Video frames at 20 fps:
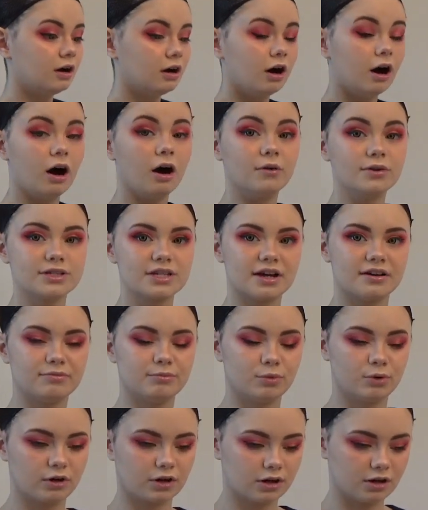Always have
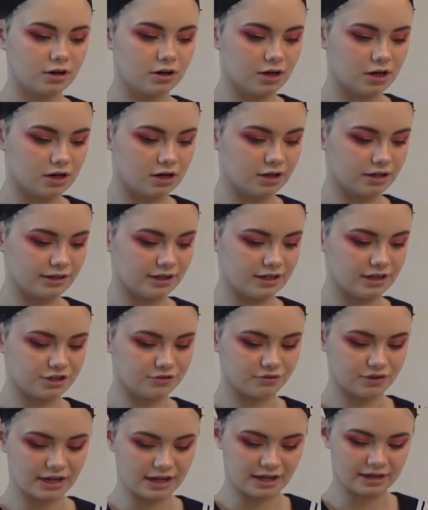more on each of
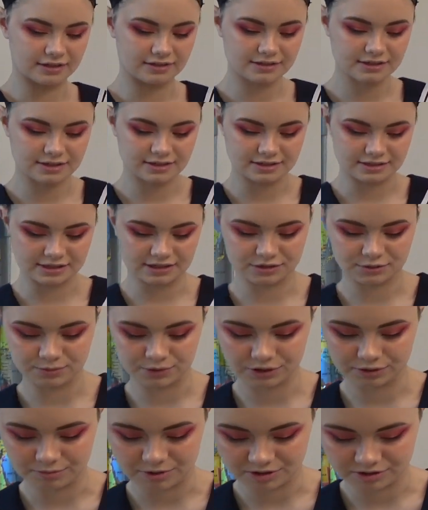the ends because that's where
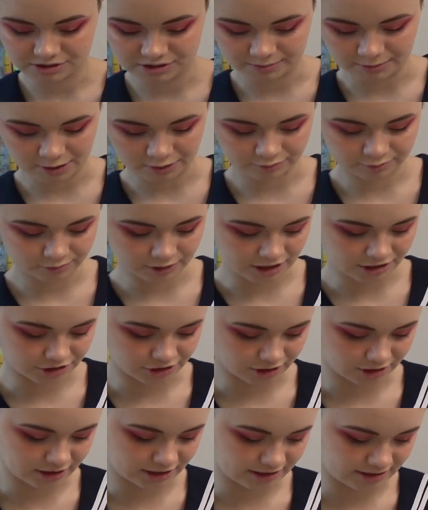the most amount of
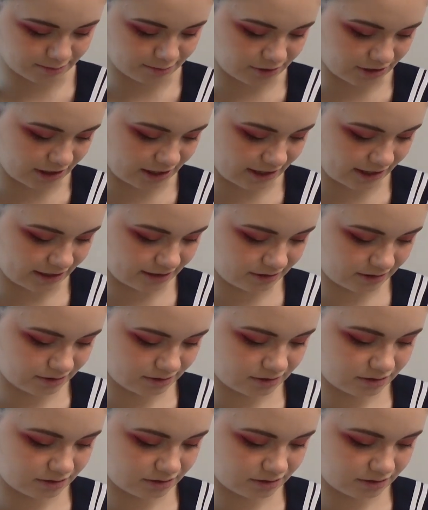pressure is applied.